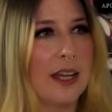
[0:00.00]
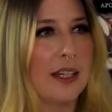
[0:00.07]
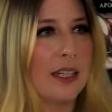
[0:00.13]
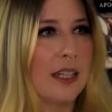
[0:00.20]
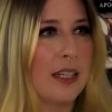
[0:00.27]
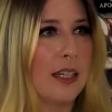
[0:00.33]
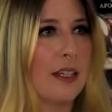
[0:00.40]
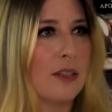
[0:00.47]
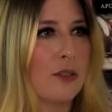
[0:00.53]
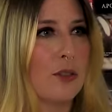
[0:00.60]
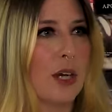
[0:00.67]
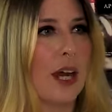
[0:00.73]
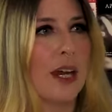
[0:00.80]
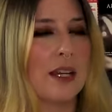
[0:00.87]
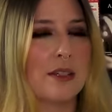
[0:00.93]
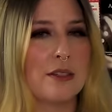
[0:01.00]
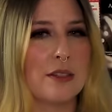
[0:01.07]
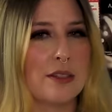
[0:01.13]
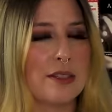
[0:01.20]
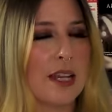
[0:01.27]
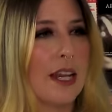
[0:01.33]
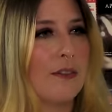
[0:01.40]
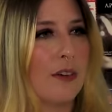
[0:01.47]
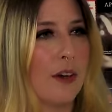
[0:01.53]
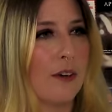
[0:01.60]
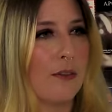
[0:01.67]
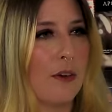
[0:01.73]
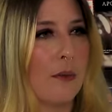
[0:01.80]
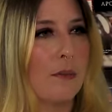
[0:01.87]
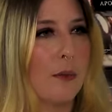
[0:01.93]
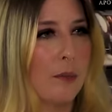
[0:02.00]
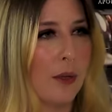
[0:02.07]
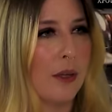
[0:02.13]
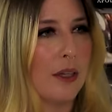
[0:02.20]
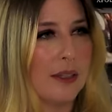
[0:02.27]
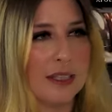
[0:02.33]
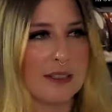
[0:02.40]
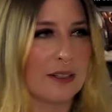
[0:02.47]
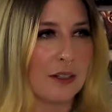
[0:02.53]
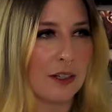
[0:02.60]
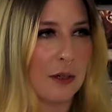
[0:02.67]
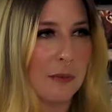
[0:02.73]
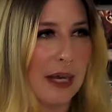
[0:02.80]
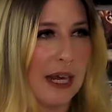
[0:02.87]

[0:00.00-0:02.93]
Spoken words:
and he is trying to save her from the bullet that's in her